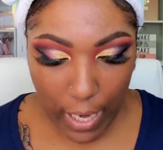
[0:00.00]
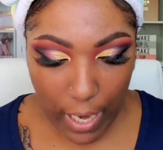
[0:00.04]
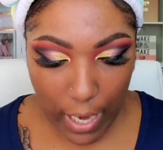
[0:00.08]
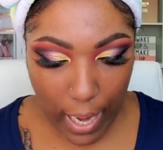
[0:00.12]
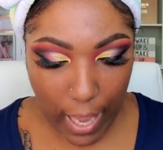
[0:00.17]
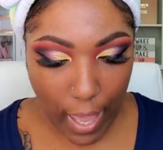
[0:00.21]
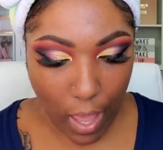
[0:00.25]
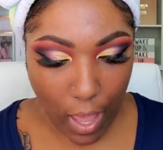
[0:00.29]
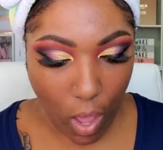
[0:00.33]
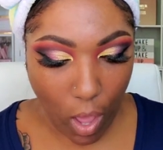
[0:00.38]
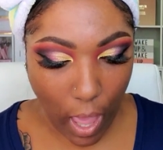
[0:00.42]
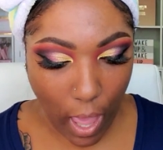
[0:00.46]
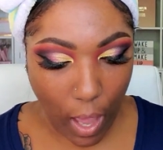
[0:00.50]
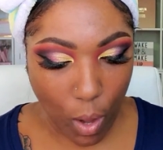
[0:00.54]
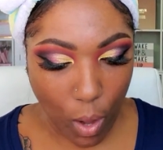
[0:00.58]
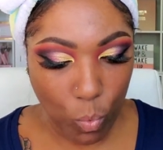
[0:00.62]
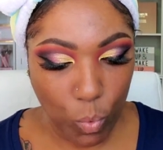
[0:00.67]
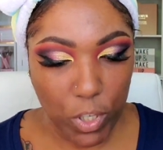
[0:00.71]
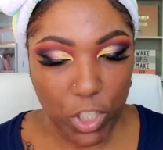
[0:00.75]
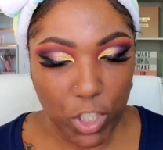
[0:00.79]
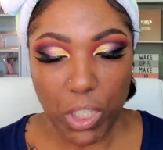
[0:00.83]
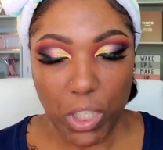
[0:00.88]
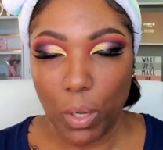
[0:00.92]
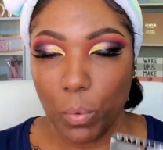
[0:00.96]
Now,
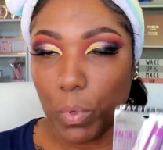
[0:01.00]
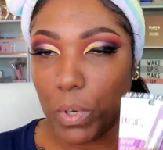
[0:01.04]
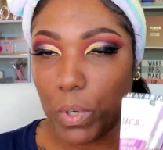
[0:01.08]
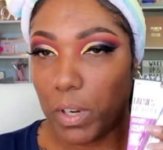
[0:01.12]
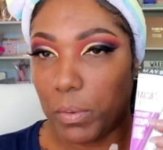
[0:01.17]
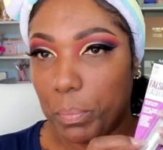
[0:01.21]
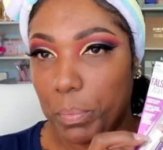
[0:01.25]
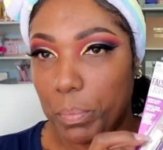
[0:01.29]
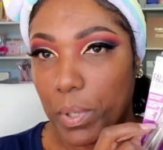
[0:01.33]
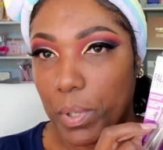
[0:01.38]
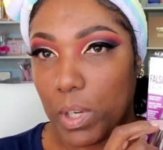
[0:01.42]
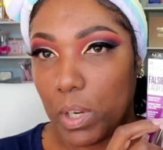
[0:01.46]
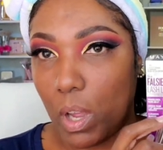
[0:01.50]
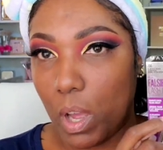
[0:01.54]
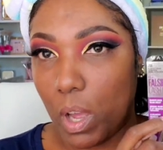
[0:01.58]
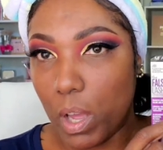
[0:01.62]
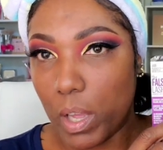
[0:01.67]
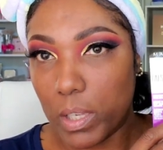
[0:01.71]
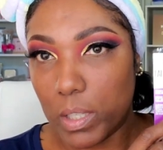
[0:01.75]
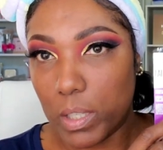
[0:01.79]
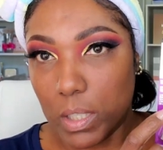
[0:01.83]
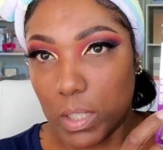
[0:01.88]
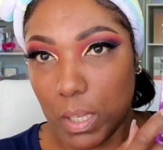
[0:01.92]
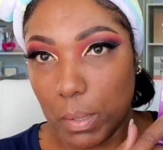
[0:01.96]
I wish I would have put
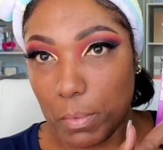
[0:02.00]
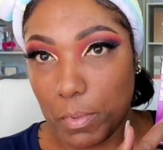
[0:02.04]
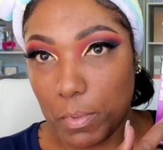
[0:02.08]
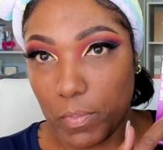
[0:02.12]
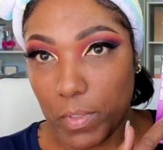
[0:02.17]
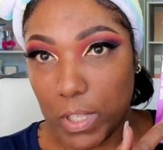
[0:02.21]
on some